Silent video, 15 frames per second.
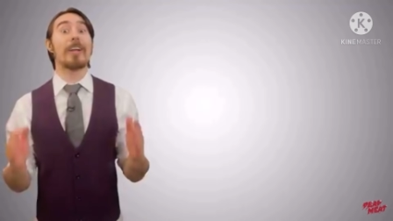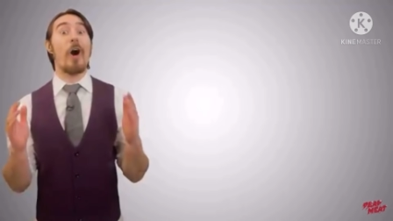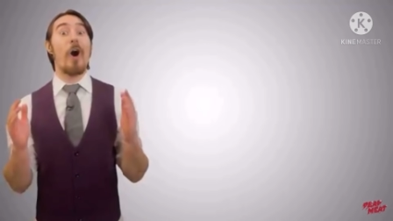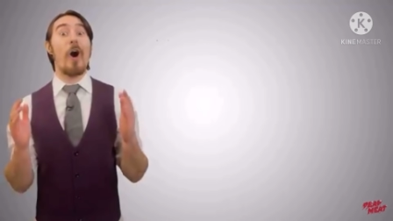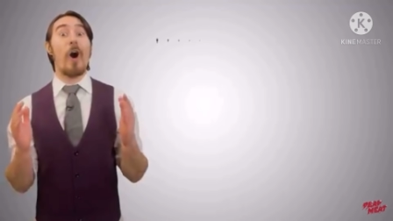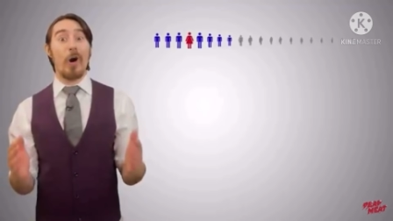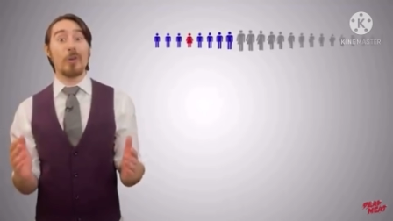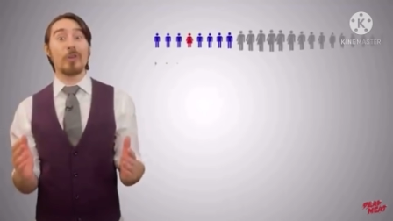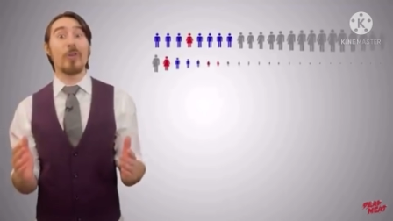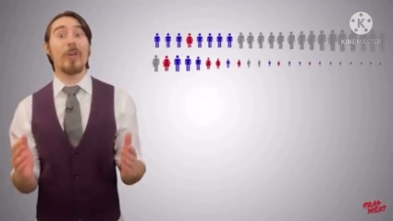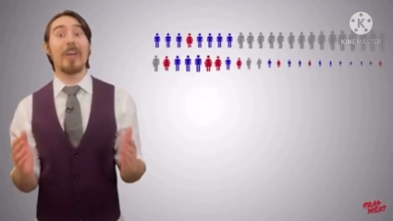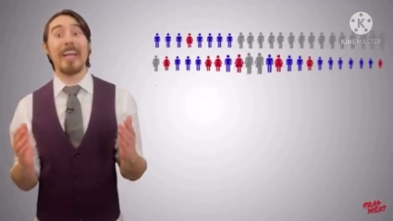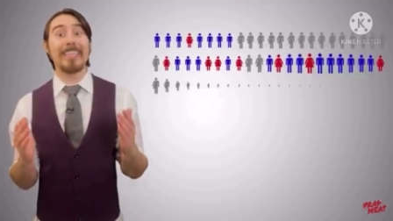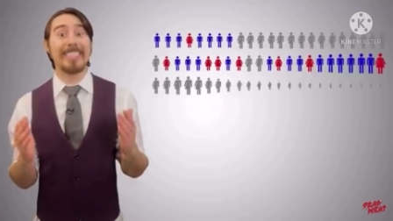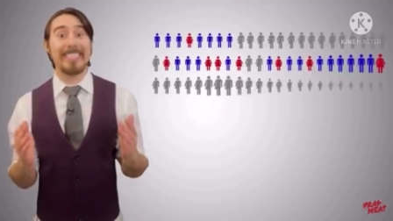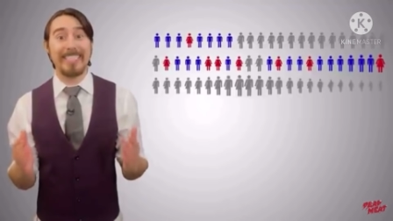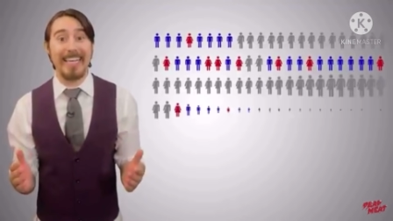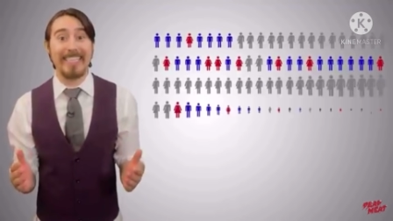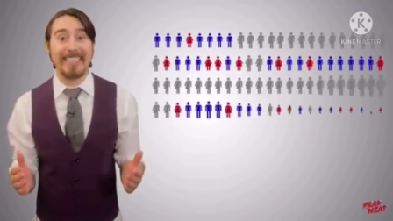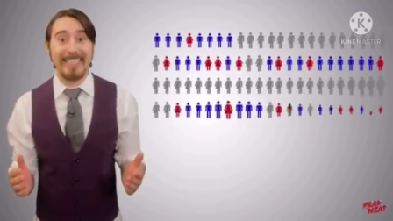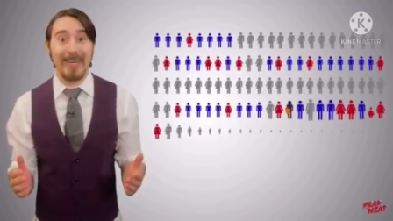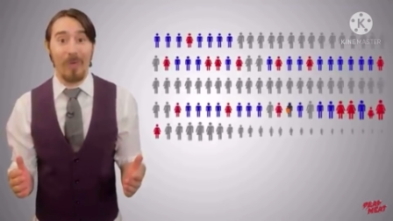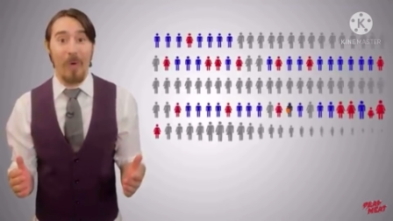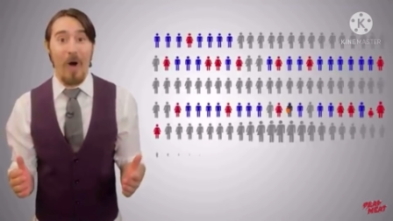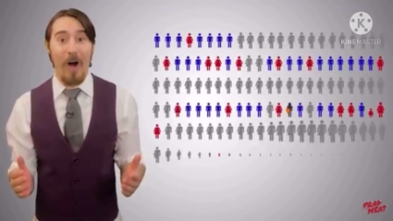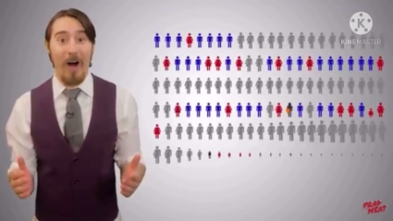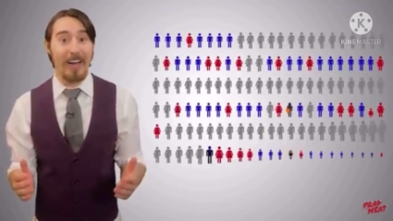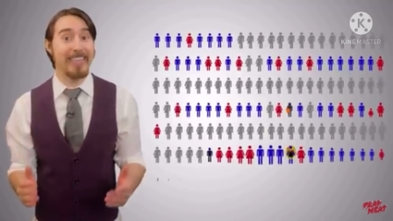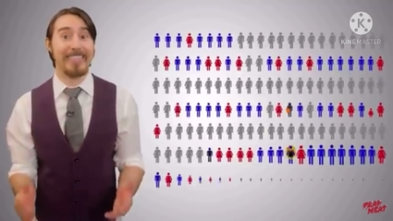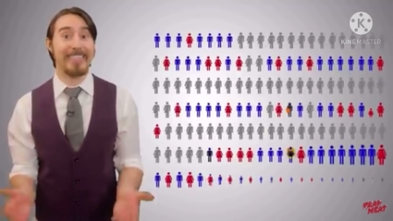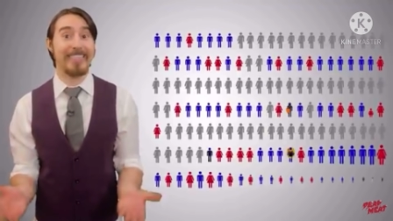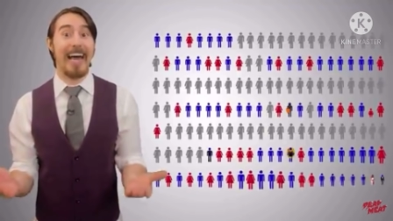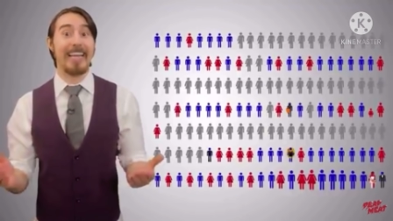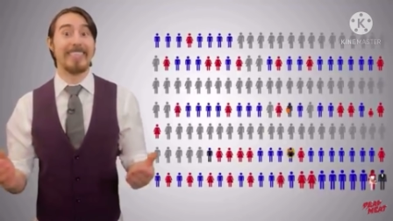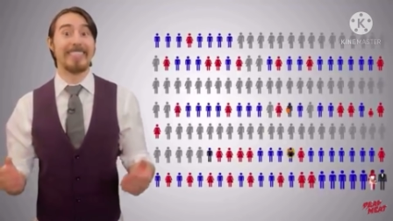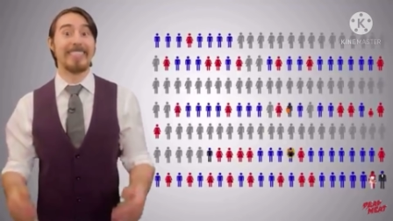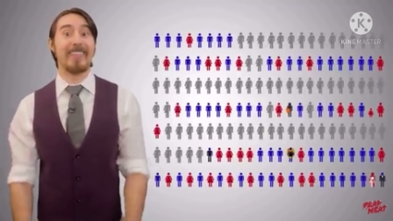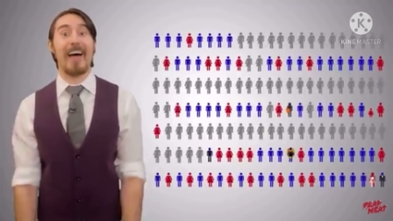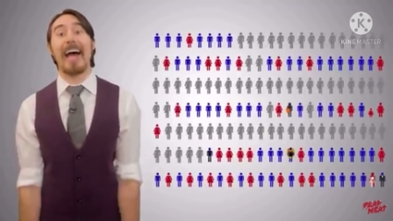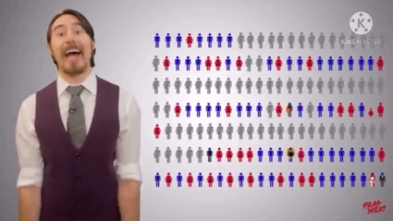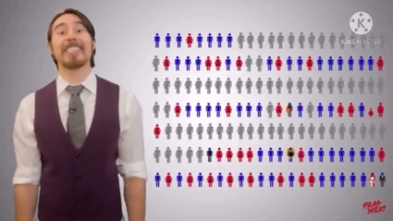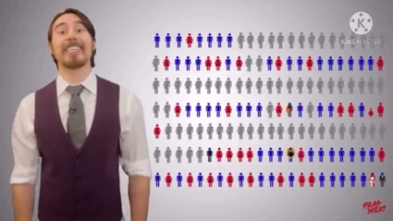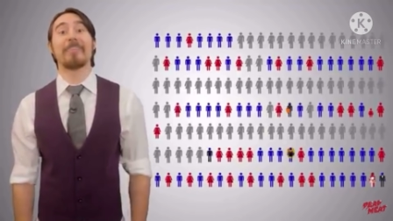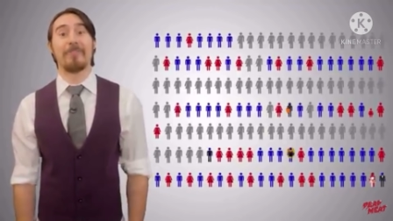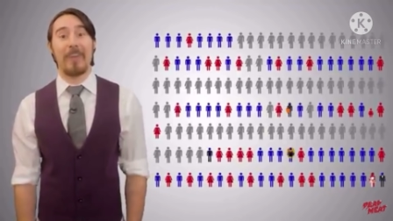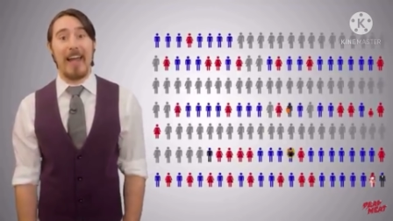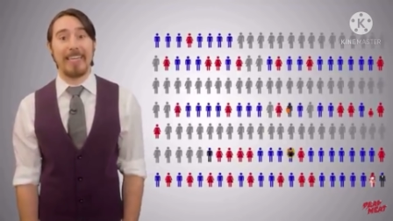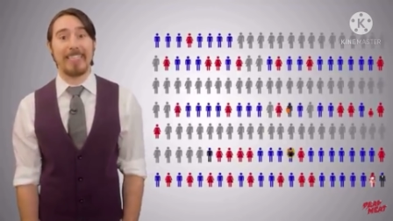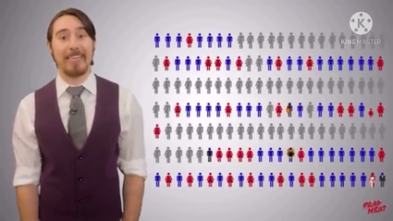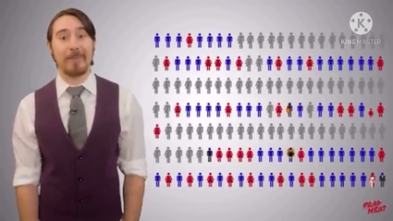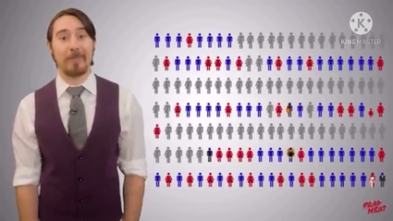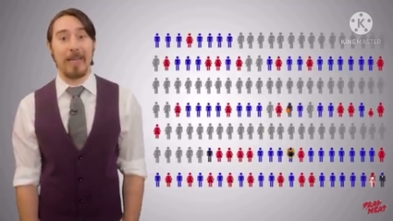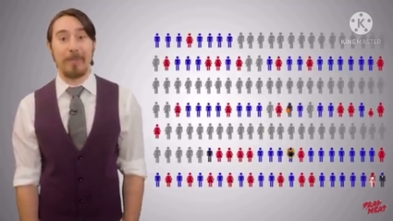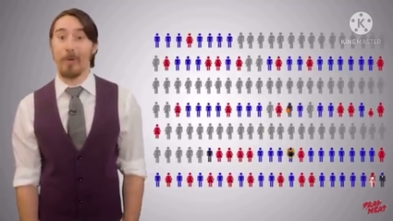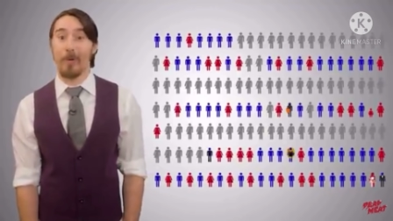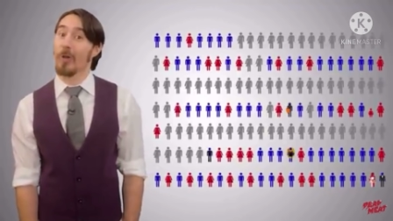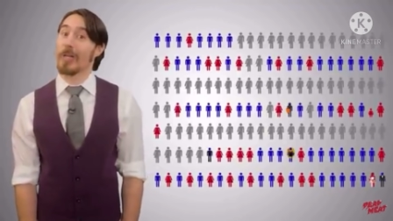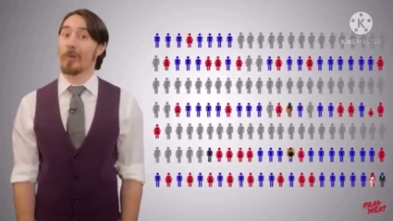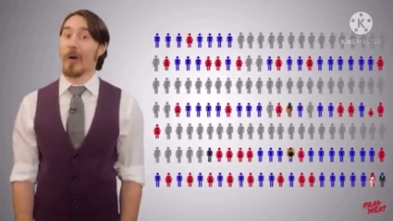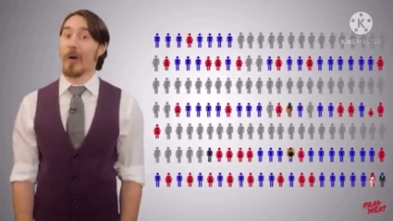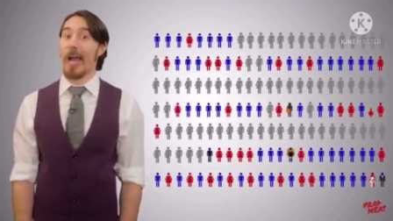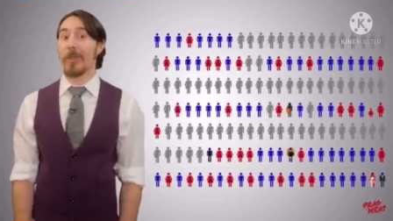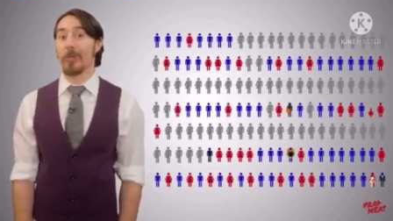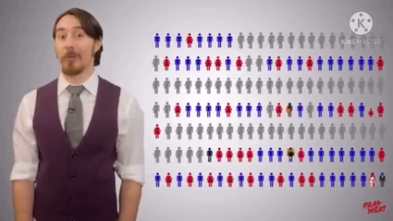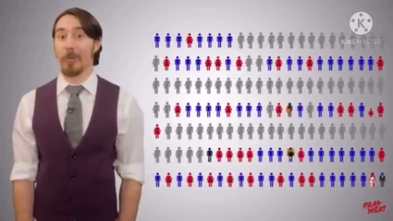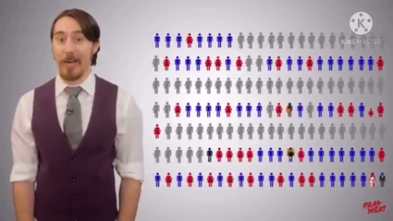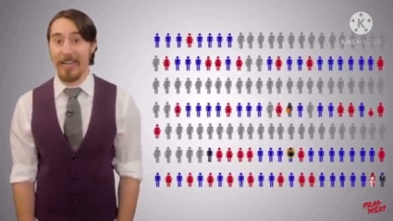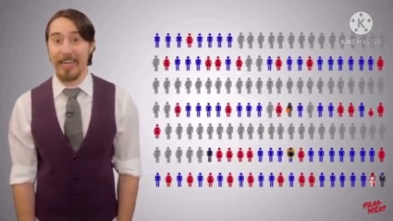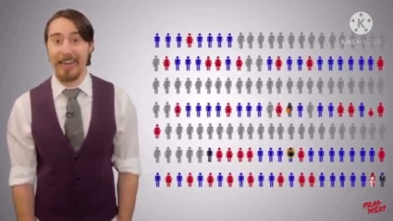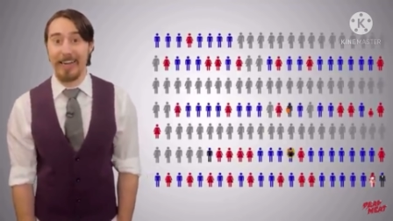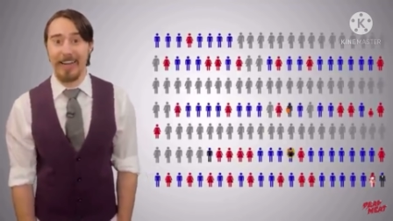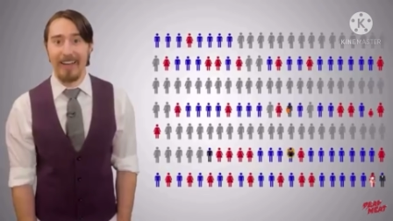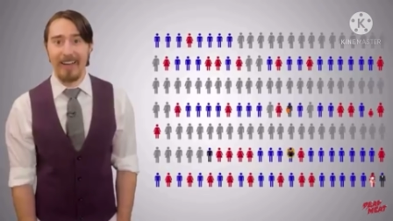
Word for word: 161 dead slash infected people in Rec 3.